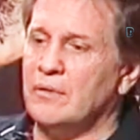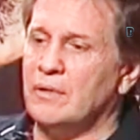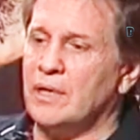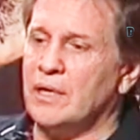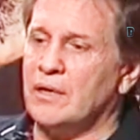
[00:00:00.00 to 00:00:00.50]

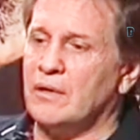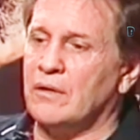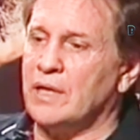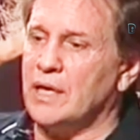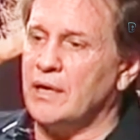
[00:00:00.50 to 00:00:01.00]
what I
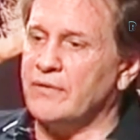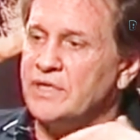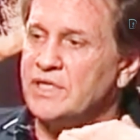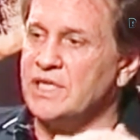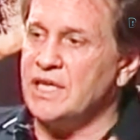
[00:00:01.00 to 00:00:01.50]
call kind of a
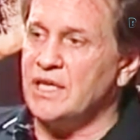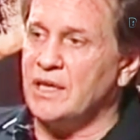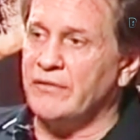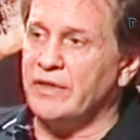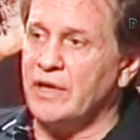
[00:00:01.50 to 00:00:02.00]
Zen
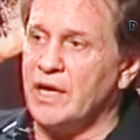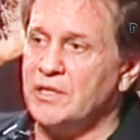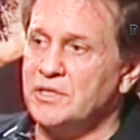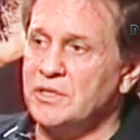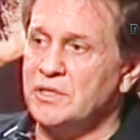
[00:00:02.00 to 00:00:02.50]
level of
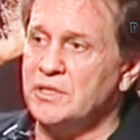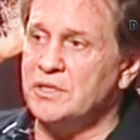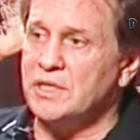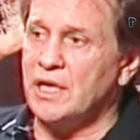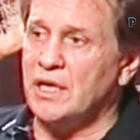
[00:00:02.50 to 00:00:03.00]
consciousness.
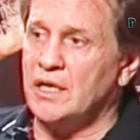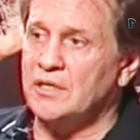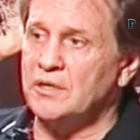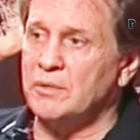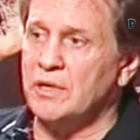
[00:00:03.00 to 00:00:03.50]
In
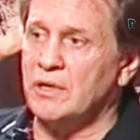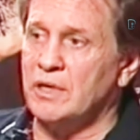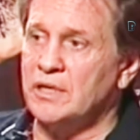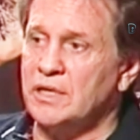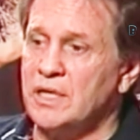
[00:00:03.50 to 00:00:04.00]
psychology, we
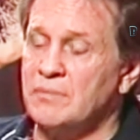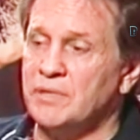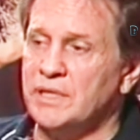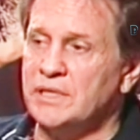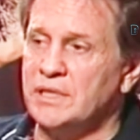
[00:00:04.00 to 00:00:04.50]
call it the
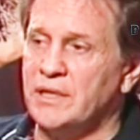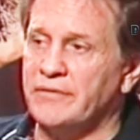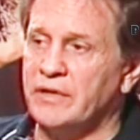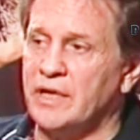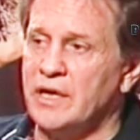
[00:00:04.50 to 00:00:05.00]
implicit
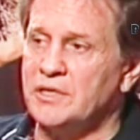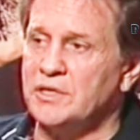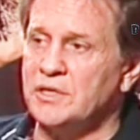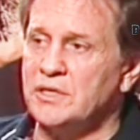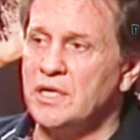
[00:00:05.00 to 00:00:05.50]
level of
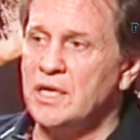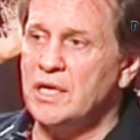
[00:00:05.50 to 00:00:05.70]
consciousness.